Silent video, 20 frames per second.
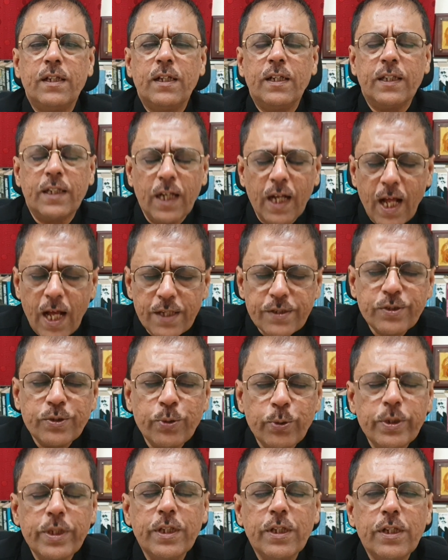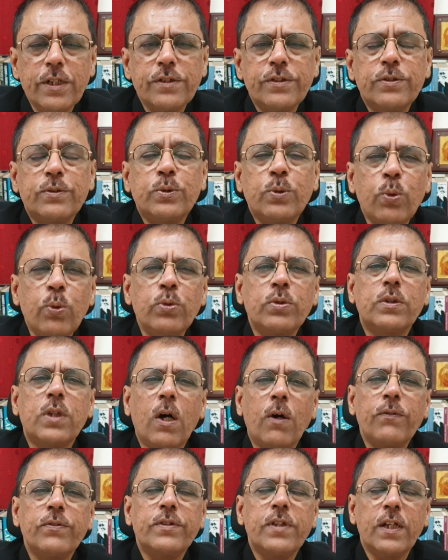In the last 2 years,
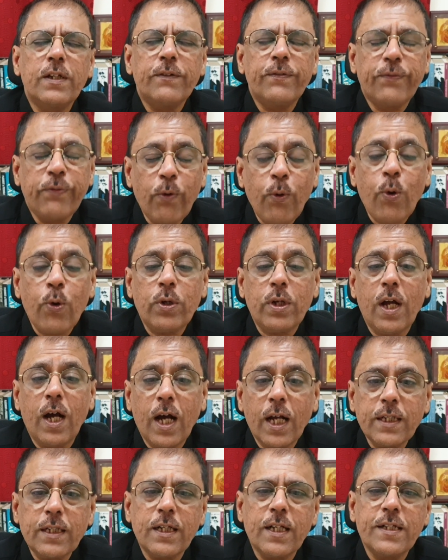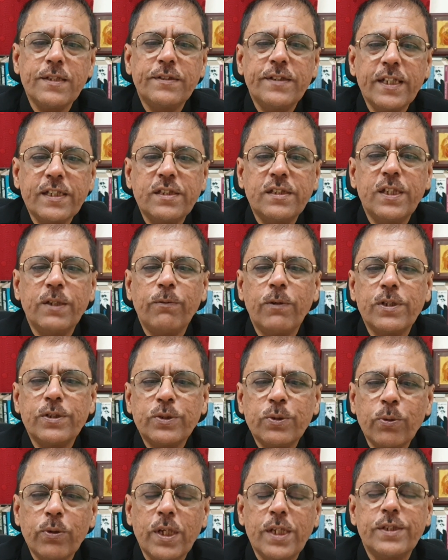2,461
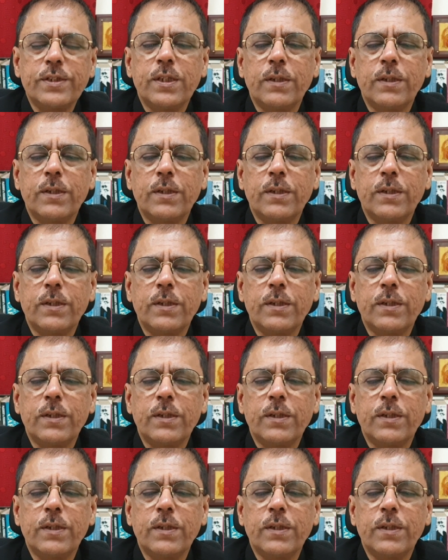students